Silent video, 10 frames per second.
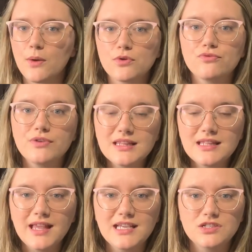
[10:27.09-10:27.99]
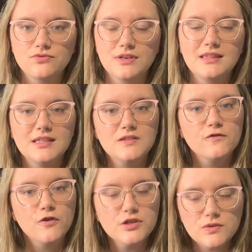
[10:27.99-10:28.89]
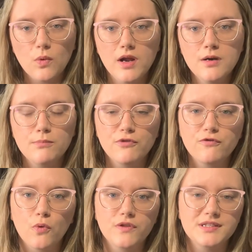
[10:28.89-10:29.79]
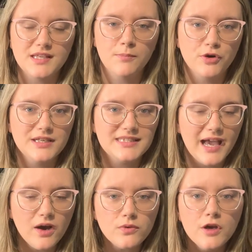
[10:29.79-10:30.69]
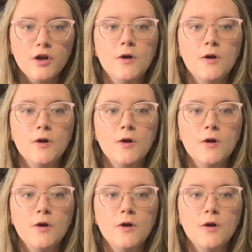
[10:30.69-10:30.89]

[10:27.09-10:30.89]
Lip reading: I would really like to read this first one before the summer is out,